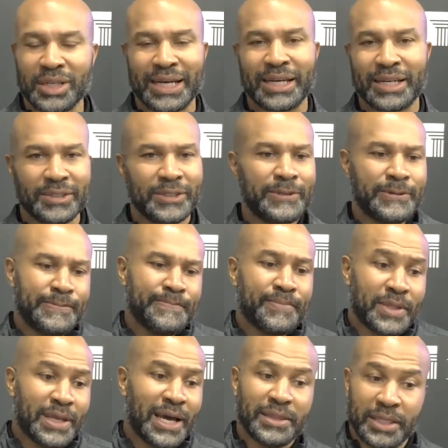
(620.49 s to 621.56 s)
Like,
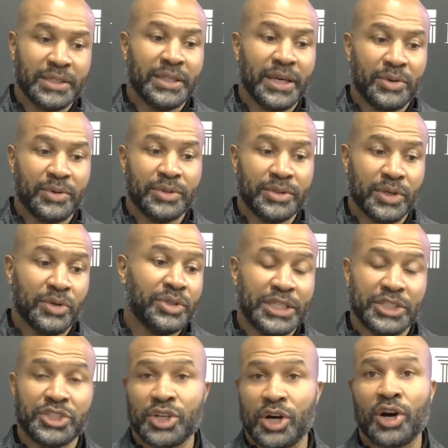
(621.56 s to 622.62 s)
I think they, you know, they
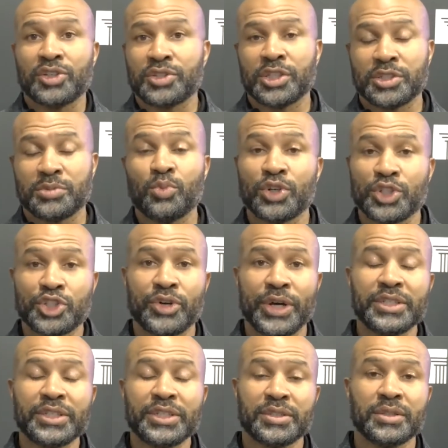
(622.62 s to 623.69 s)
just caused us more
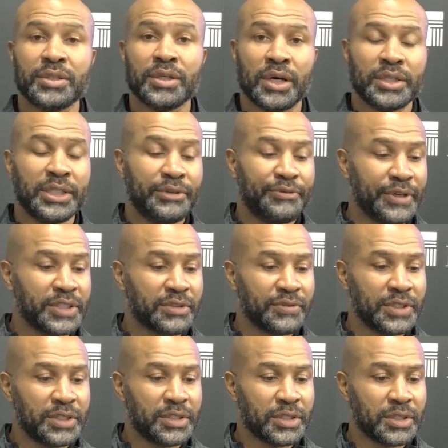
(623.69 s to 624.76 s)
stress
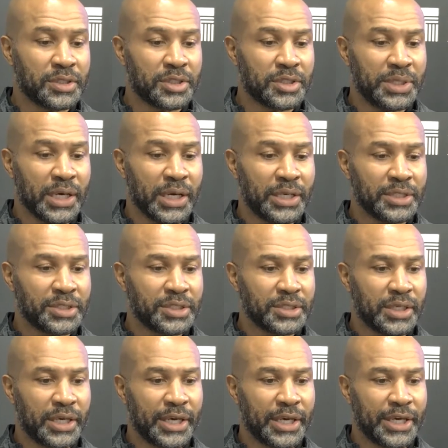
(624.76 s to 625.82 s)
defensively, to be
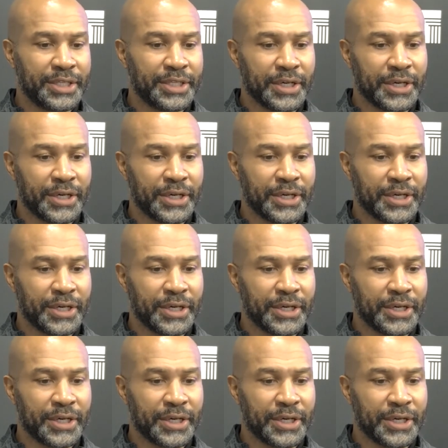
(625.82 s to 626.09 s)
honest. And